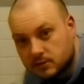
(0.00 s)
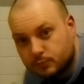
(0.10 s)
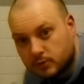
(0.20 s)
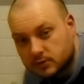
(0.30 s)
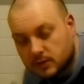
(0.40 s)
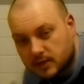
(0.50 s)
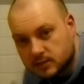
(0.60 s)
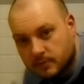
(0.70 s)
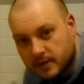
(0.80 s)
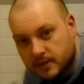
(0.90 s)
butter
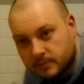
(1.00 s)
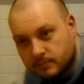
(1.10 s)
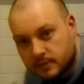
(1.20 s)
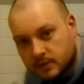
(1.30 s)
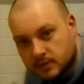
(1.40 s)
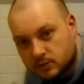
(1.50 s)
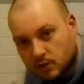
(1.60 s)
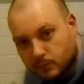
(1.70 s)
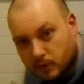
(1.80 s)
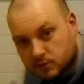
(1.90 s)
hasn't made me a
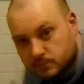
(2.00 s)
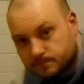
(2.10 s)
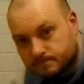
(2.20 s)
soggy bottom.